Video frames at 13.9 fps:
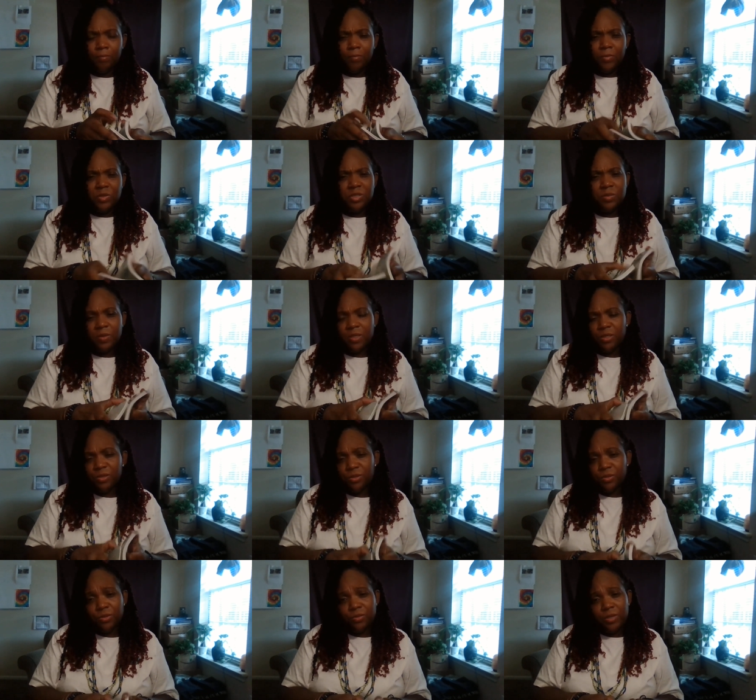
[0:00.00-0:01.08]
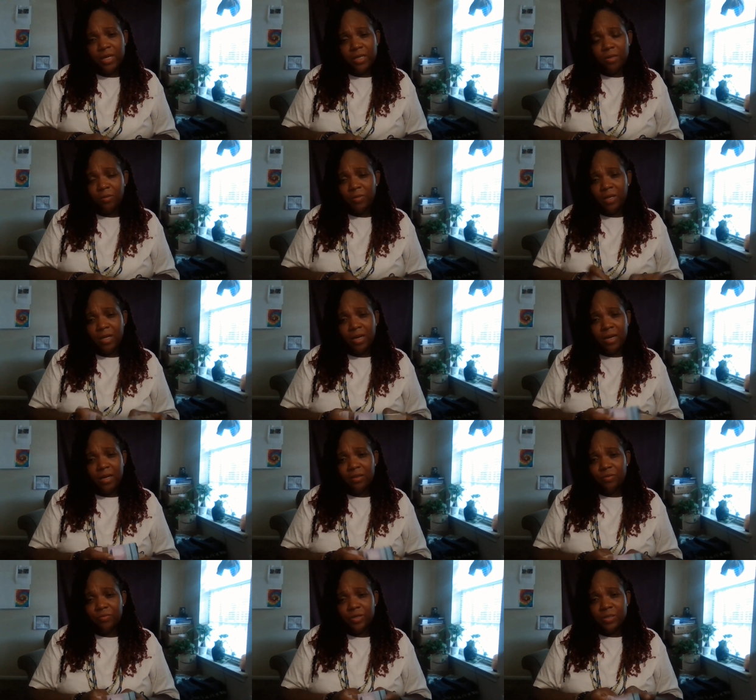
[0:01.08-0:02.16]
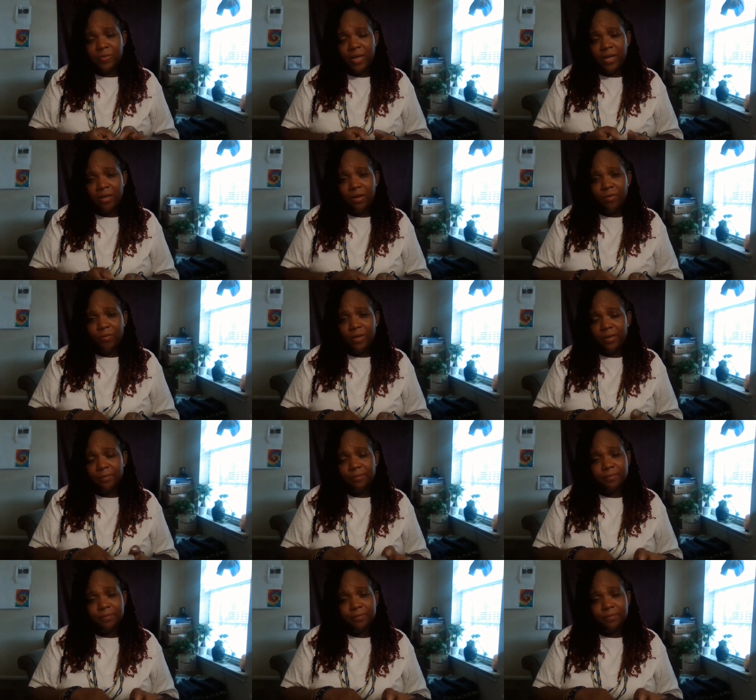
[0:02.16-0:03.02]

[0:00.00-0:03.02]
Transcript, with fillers: Just because you do that don't mean I have to respond that way.